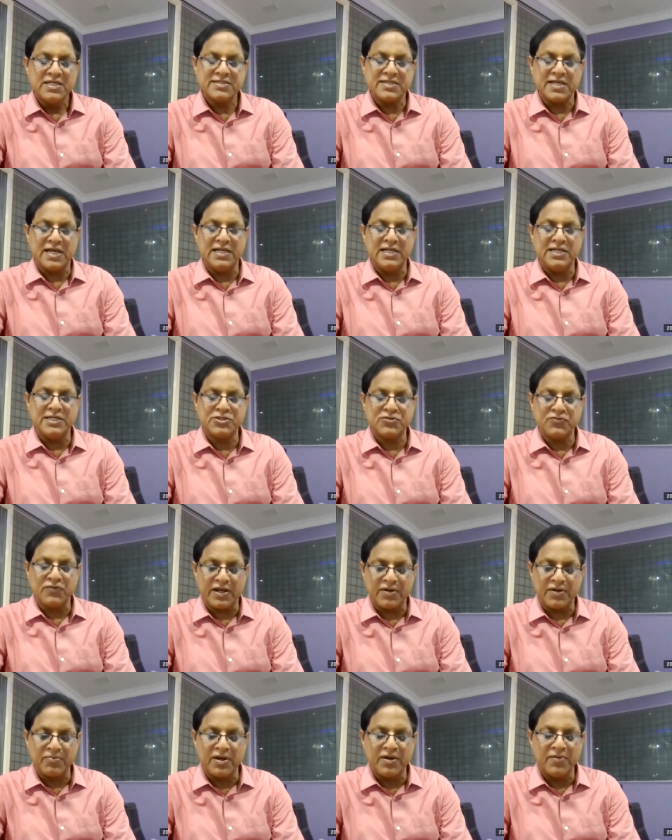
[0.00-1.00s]
Sailesh
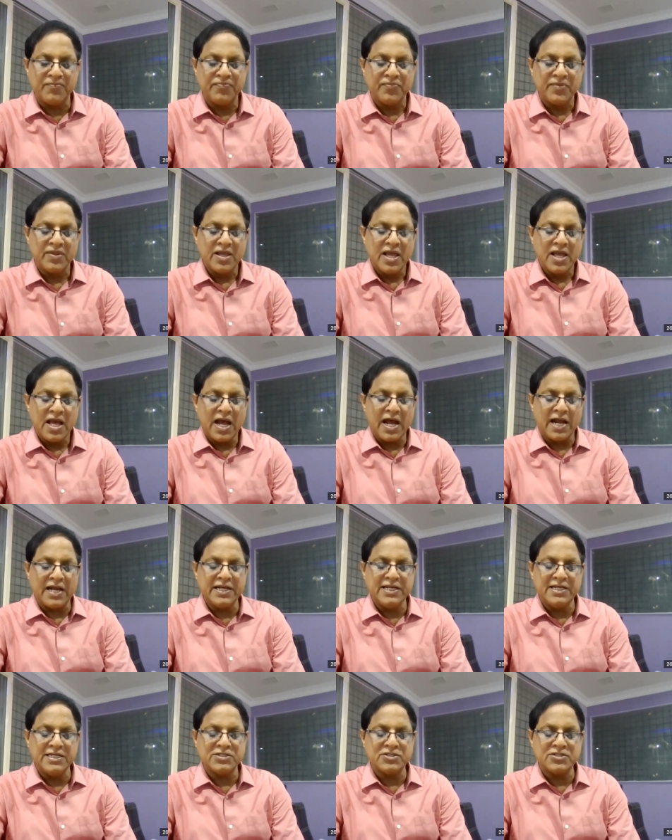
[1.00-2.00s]
Varma, and
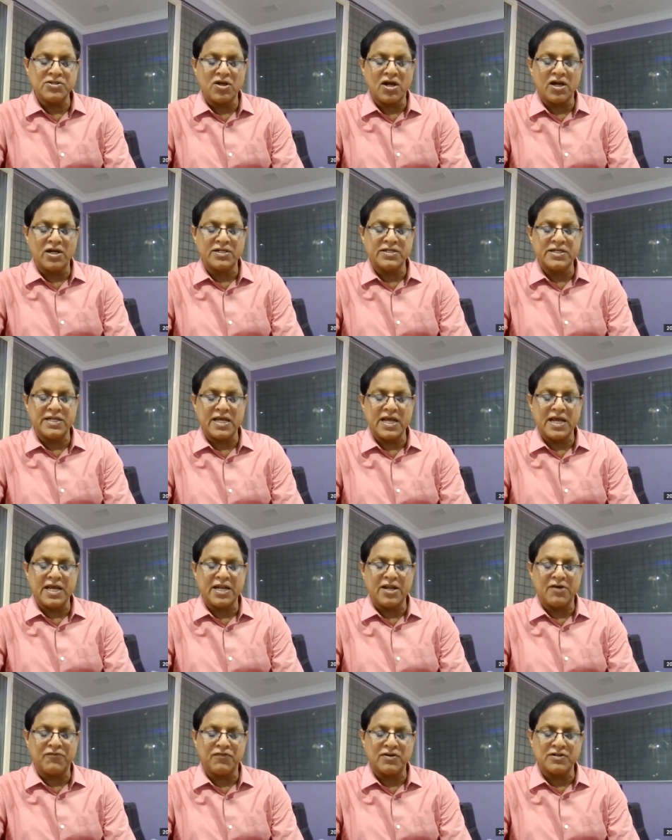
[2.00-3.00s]
he is not an